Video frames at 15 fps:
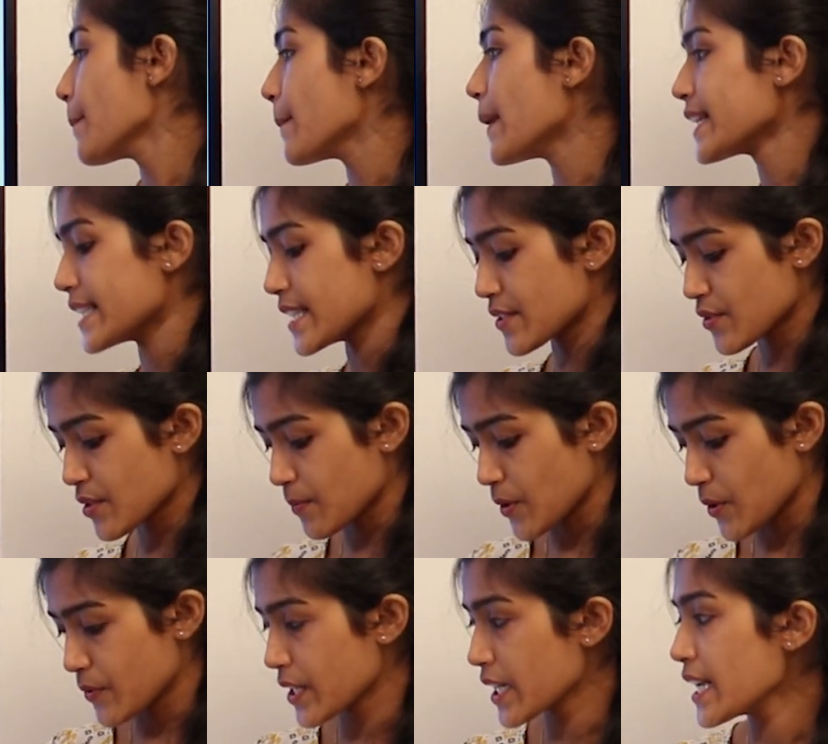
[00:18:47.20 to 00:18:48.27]
but
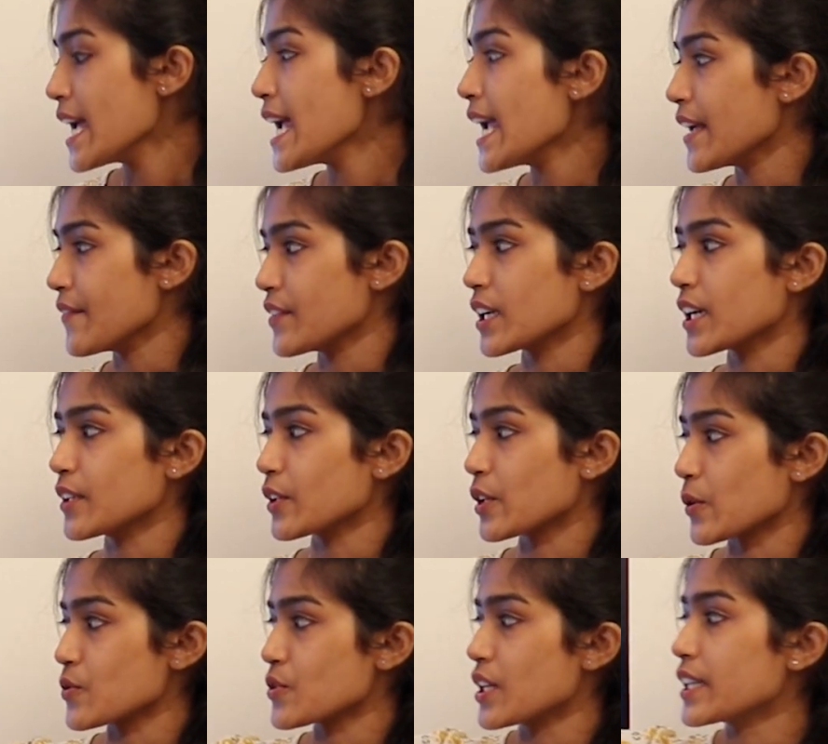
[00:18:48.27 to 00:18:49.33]
distributed in the
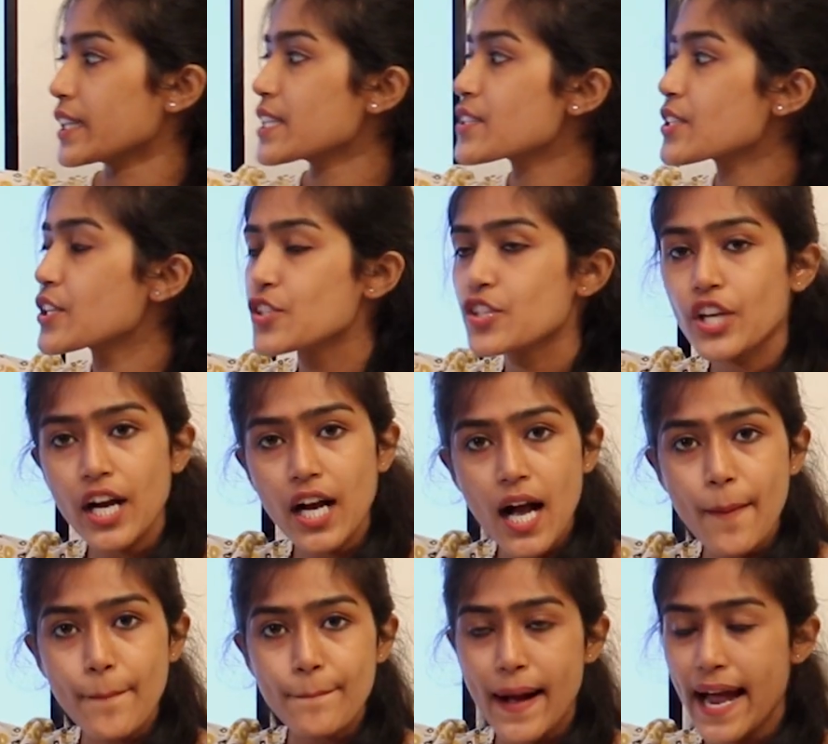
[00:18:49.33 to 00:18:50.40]
conclusion. This is
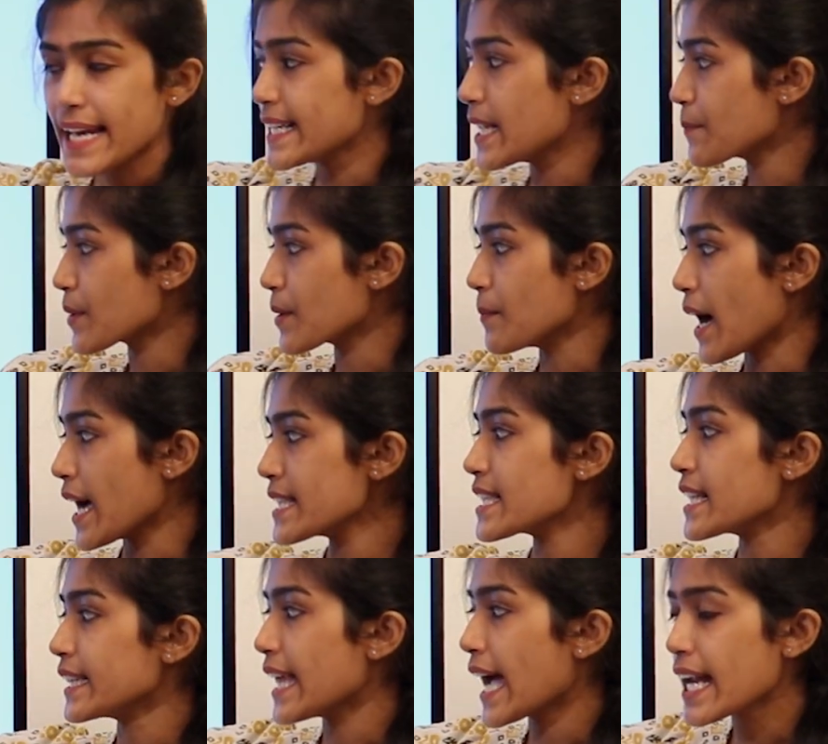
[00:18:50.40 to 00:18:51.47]
your minor premise.
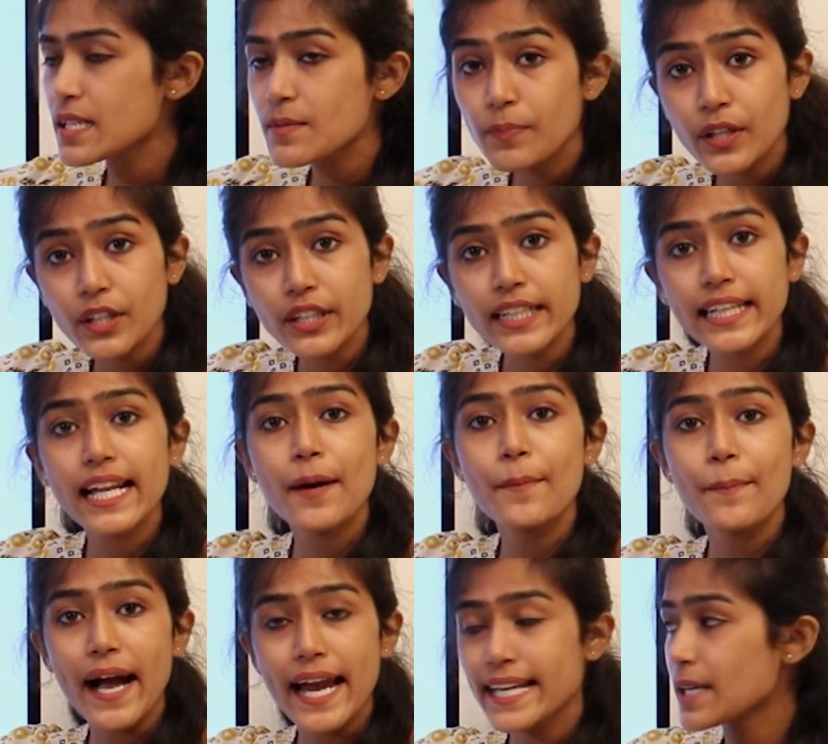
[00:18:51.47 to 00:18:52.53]
In that particular
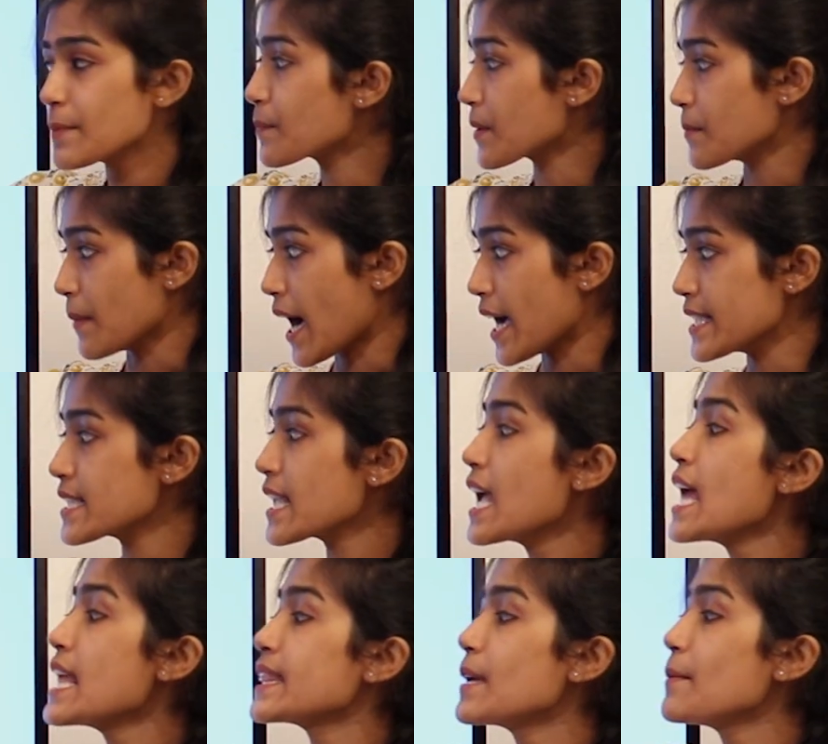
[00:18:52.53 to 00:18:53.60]
minor premise,
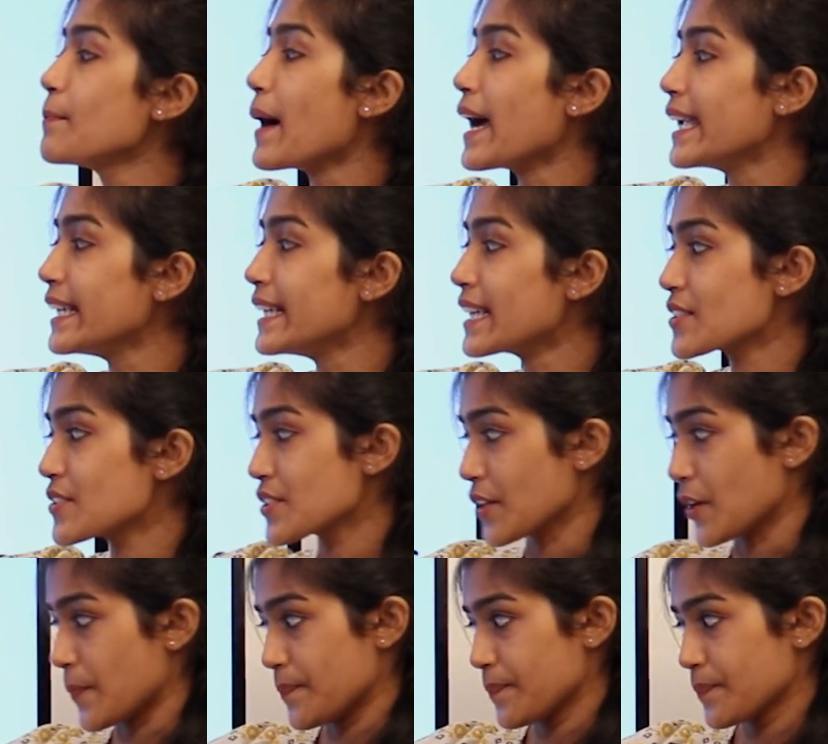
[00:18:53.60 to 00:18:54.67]
the minor
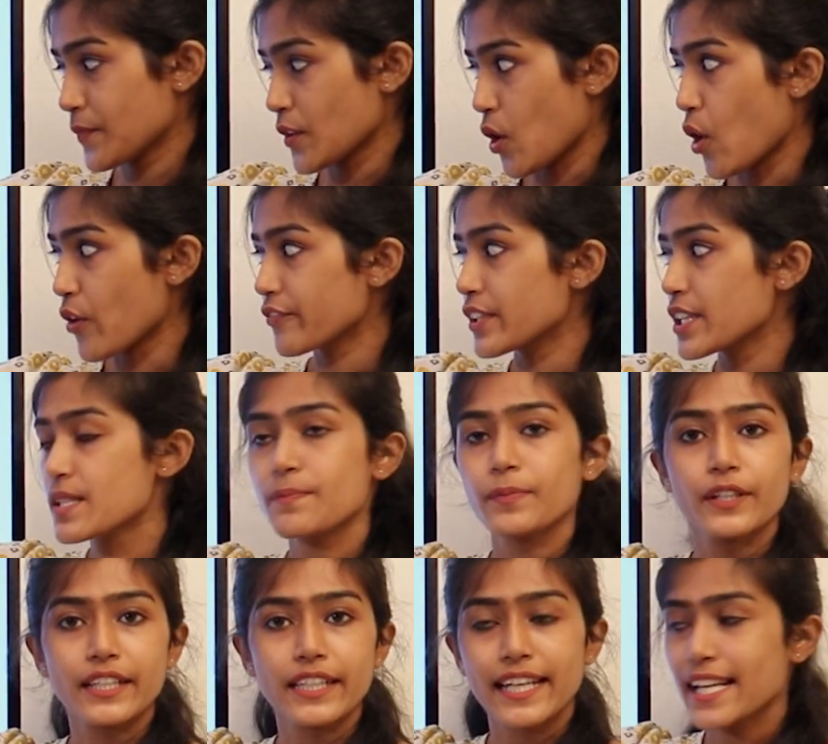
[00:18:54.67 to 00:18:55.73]
term of this
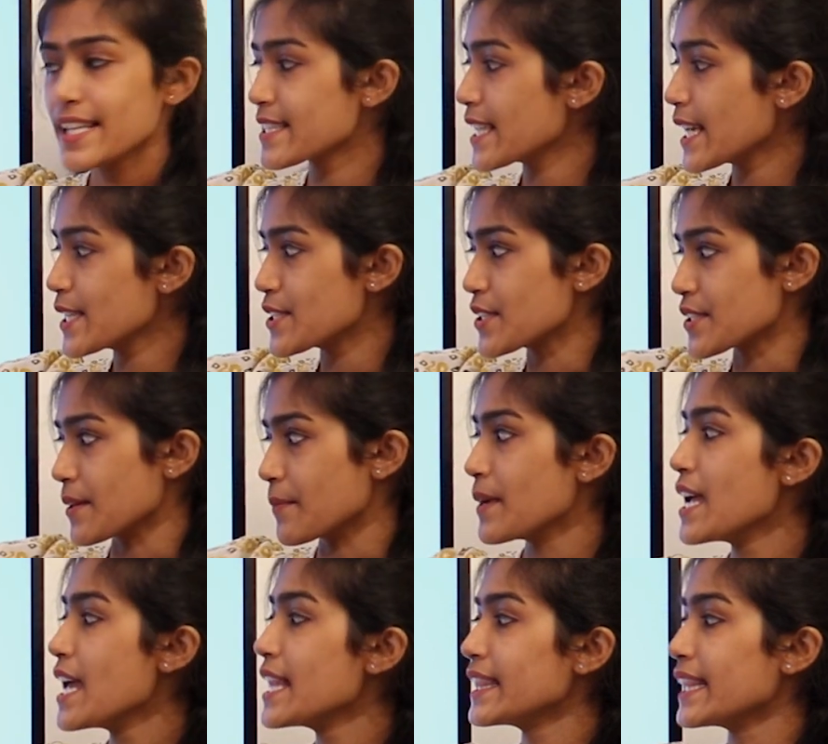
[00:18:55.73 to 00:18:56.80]
particular syllogism,
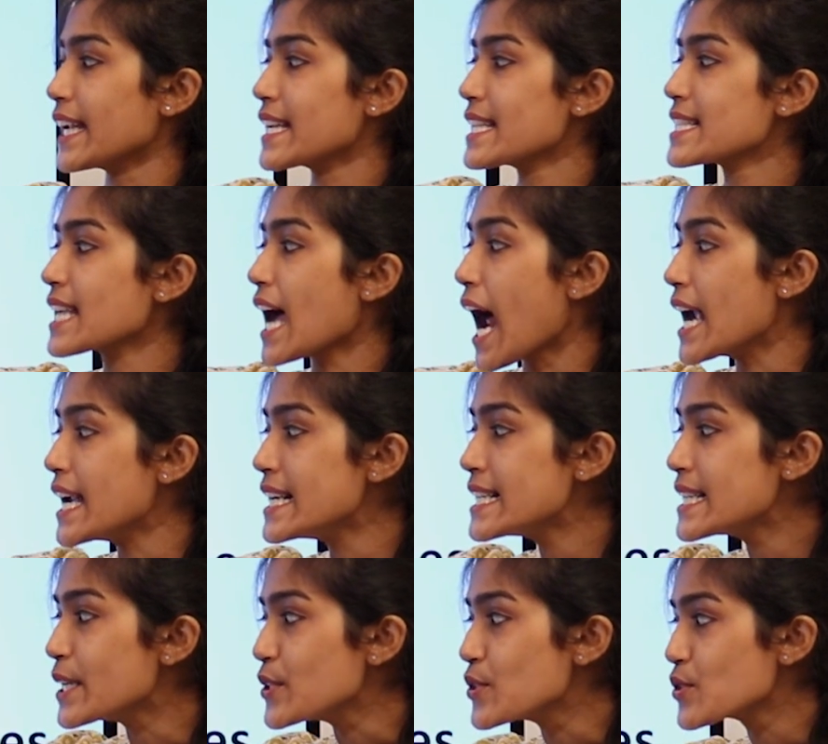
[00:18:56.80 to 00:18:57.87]
that is
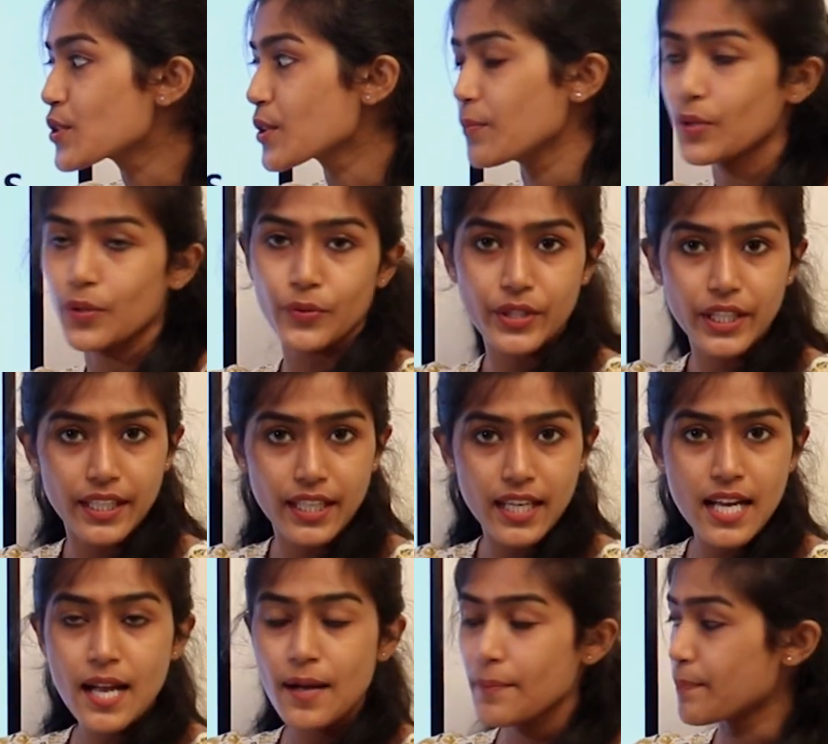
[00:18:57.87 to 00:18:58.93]
undistributed,
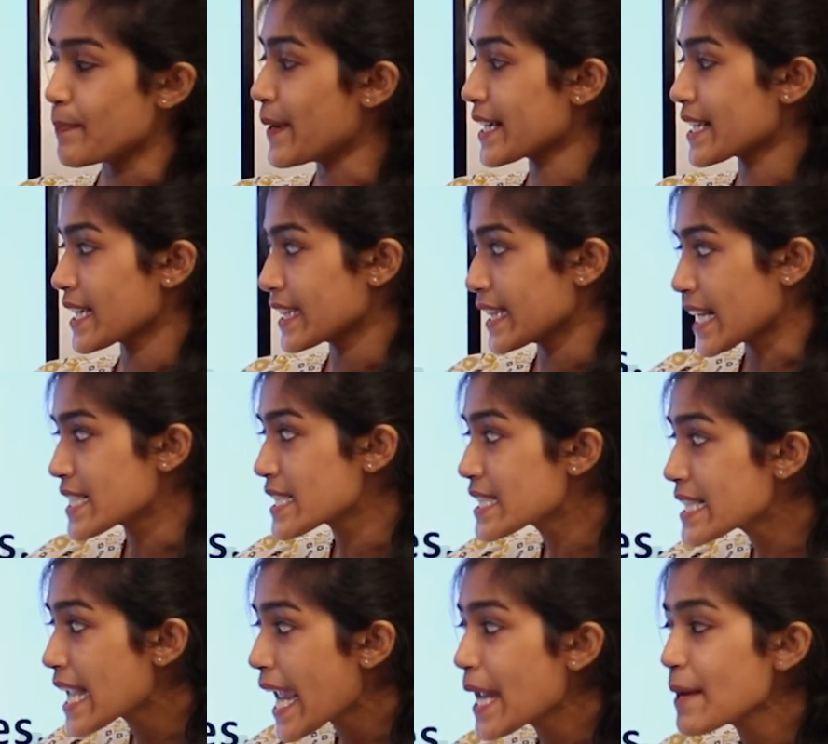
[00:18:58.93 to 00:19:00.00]
but that
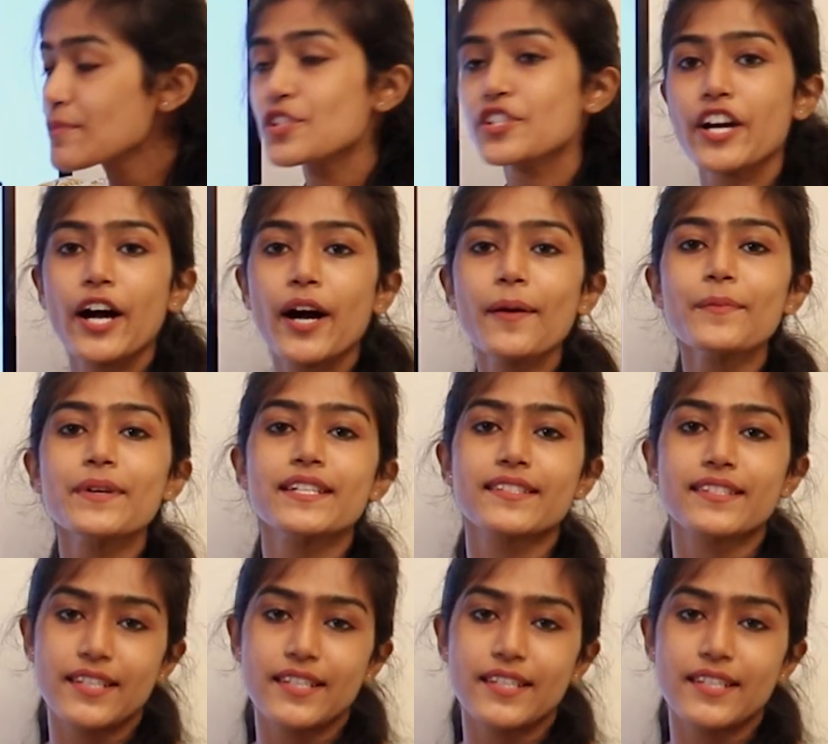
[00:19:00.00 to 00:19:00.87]
same term is